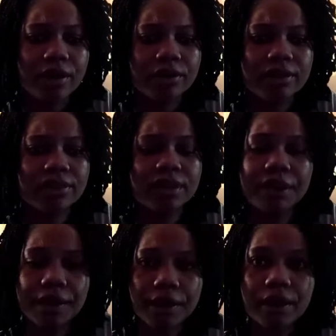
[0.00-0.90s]

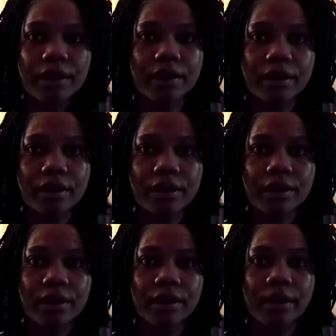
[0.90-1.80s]
thicker,
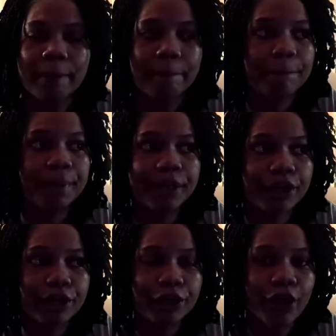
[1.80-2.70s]

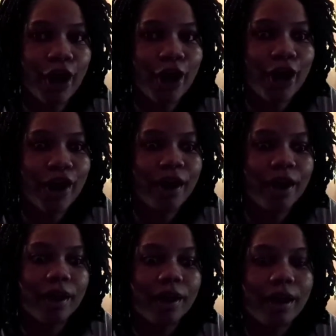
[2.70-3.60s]
bigger
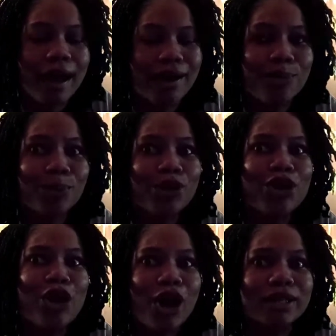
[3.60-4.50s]
would
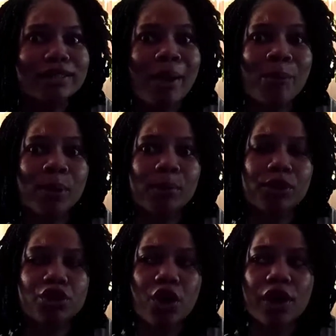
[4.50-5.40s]
not bring me
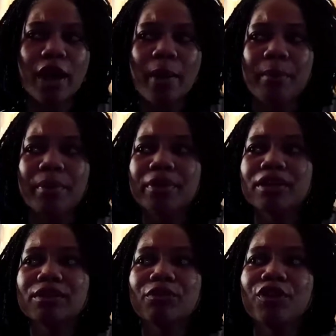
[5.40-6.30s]
joy.
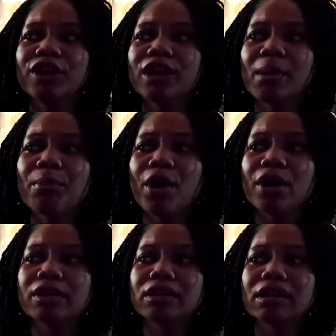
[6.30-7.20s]
Reading
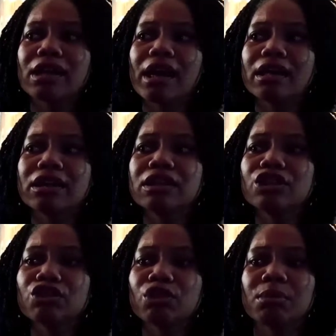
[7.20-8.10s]
about any
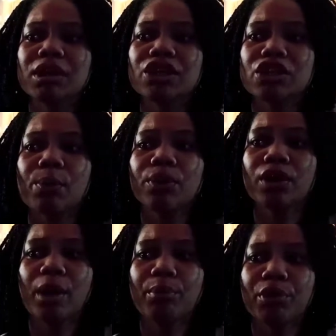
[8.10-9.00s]
discrimination will
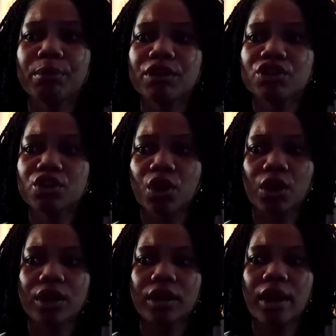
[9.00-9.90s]
not bring me
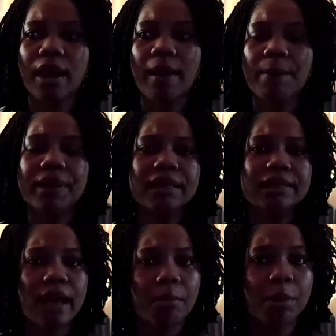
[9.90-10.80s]
joy because
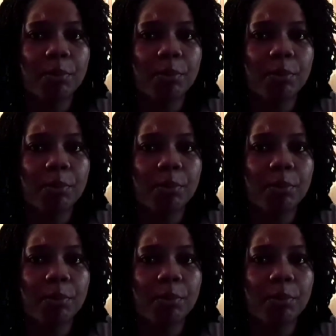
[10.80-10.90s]
I'm a